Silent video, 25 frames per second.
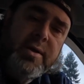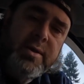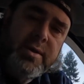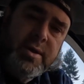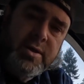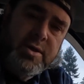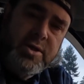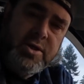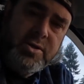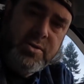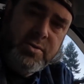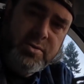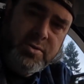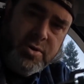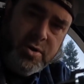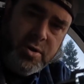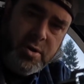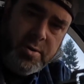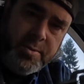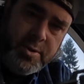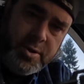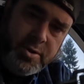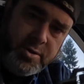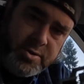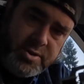the two
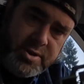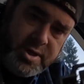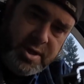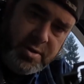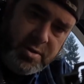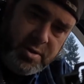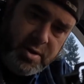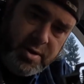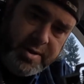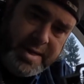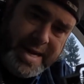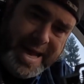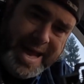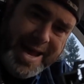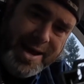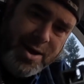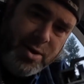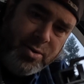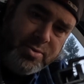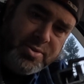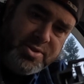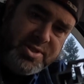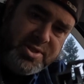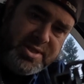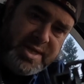terminals that are on the
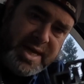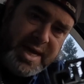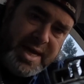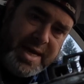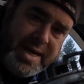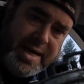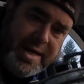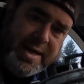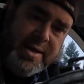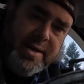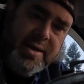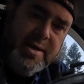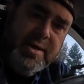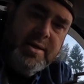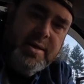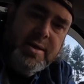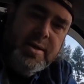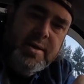outside,